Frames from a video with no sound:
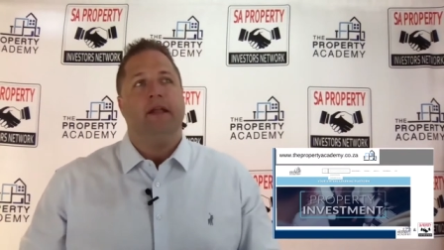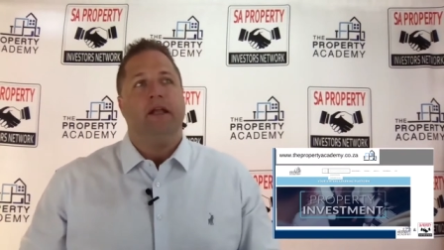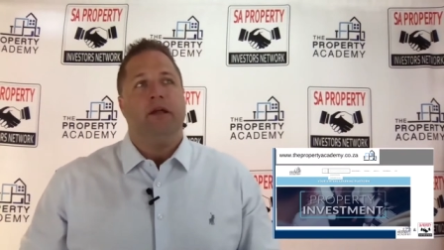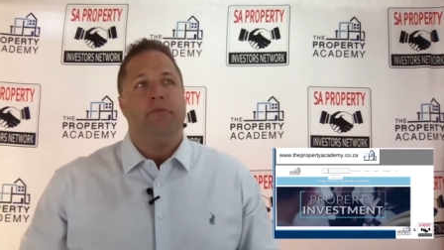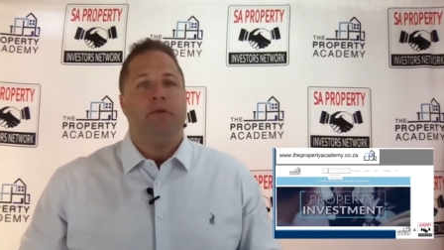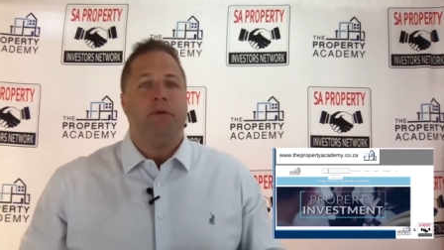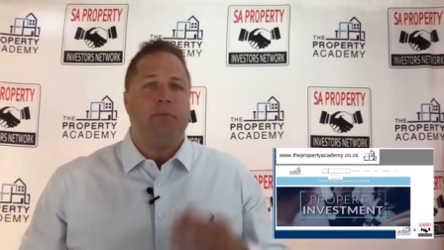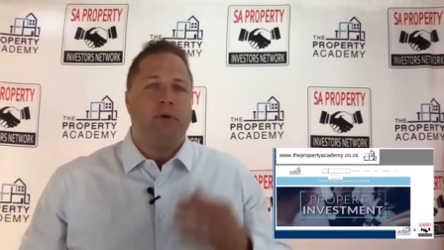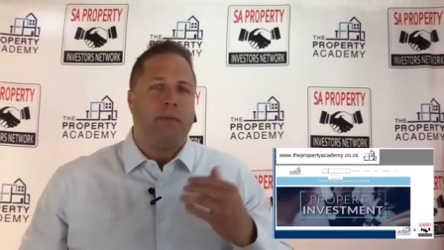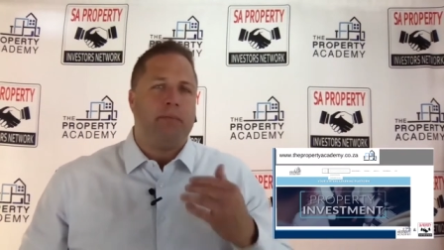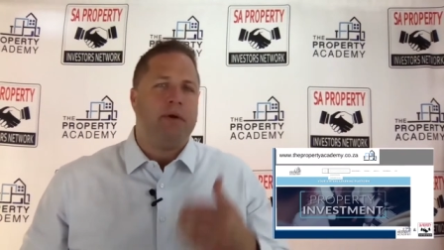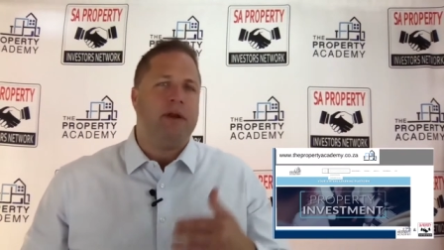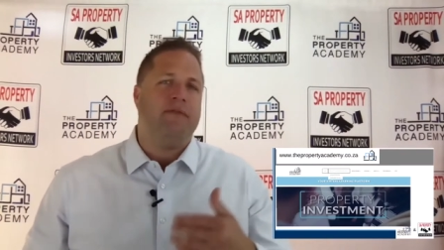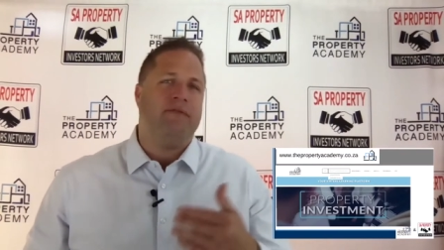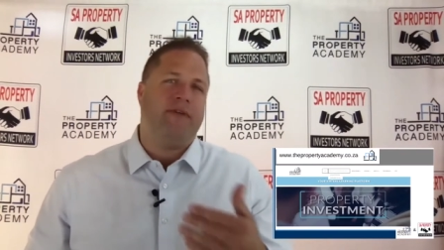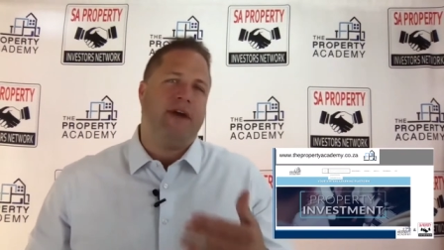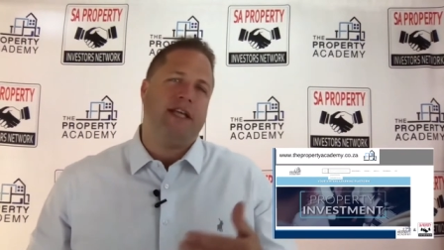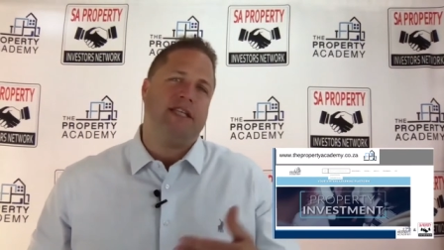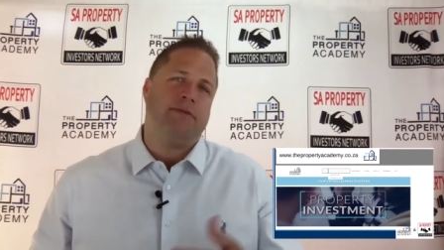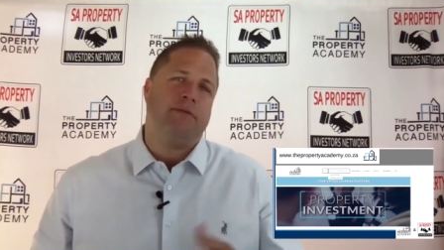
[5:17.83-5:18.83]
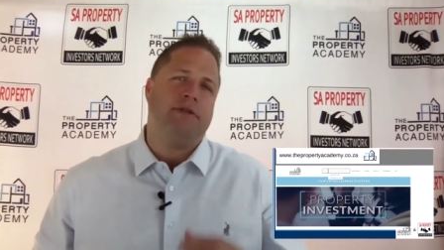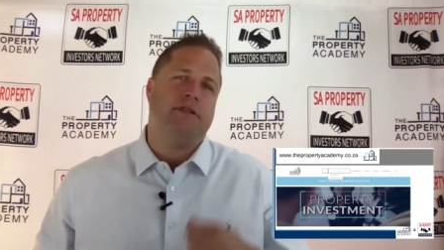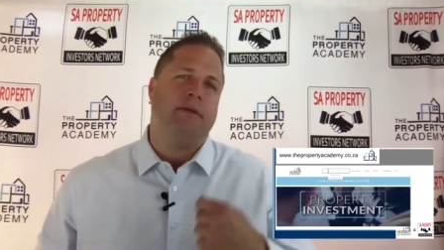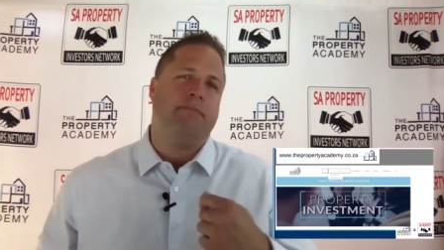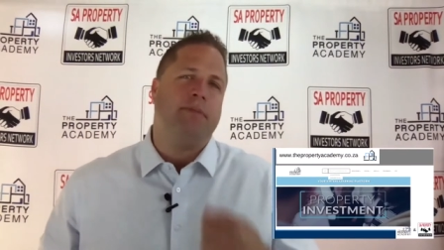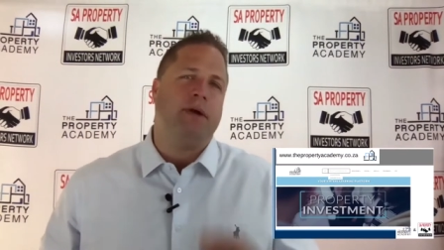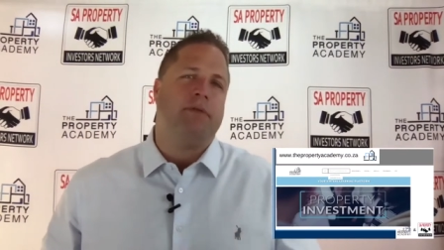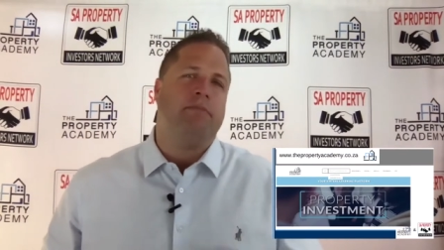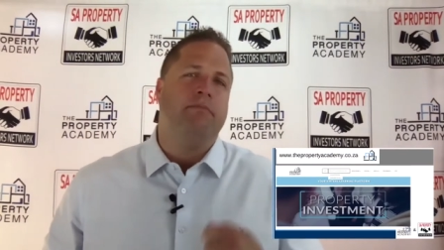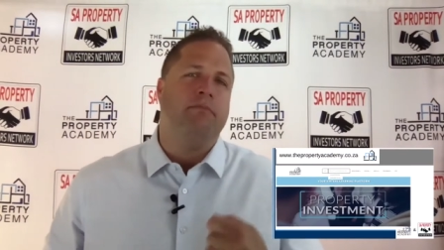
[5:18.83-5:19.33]
But property investment is a
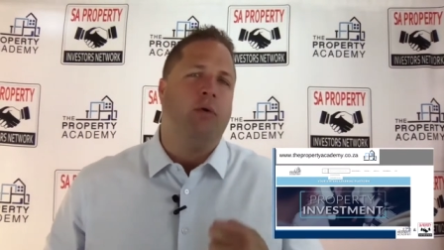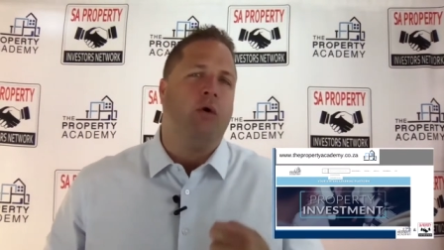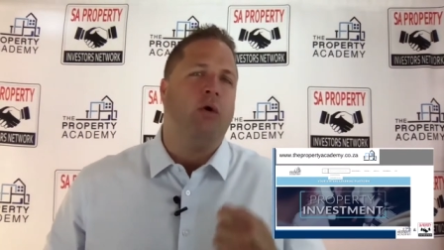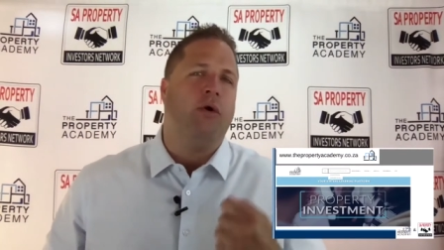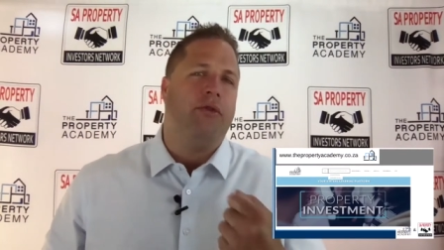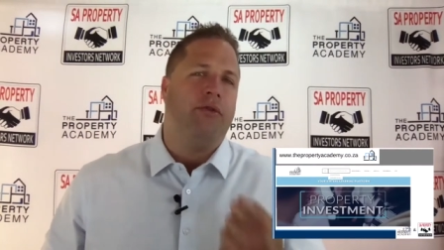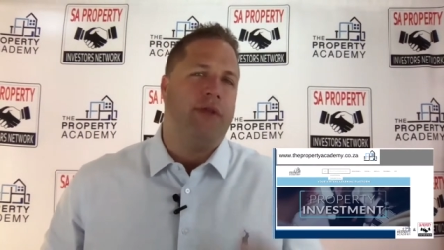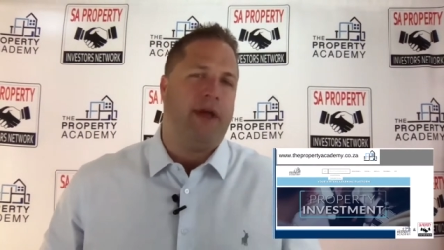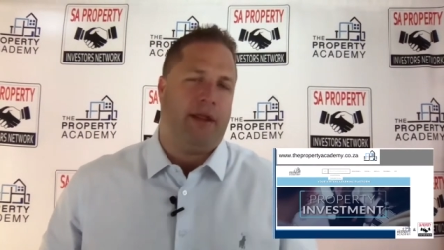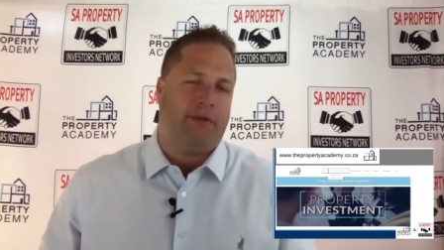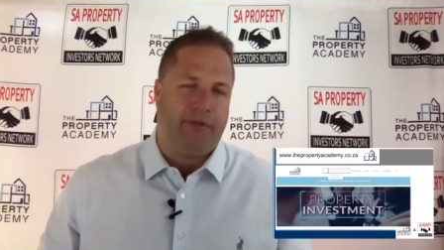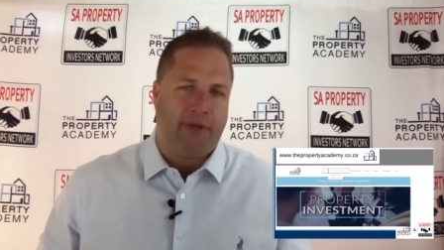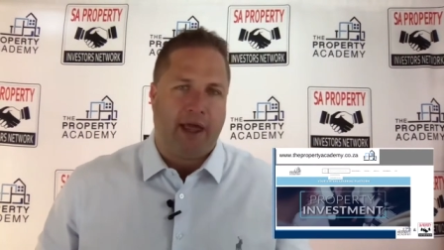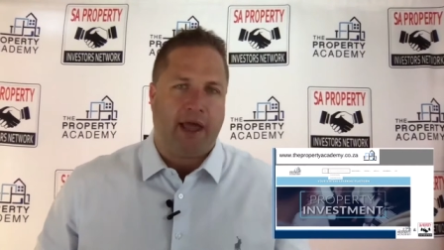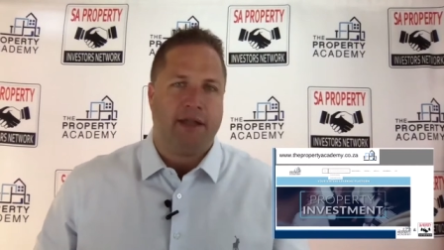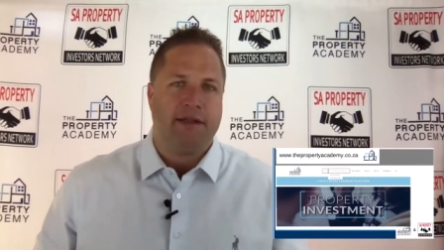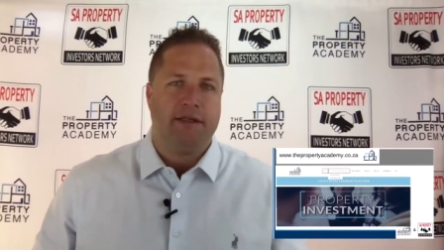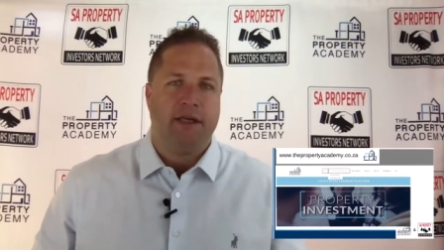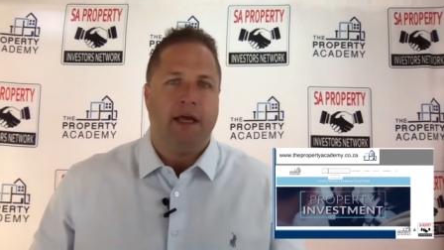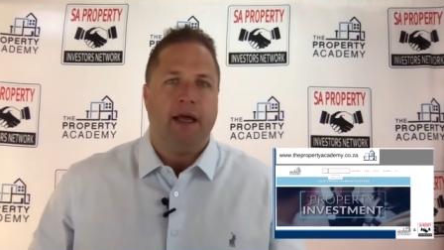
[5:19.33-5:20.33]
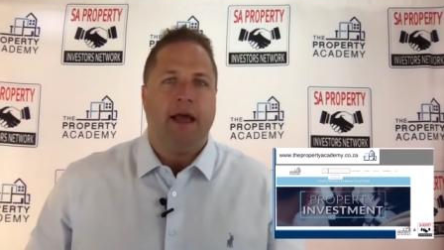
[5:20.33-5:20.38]
bit more than that.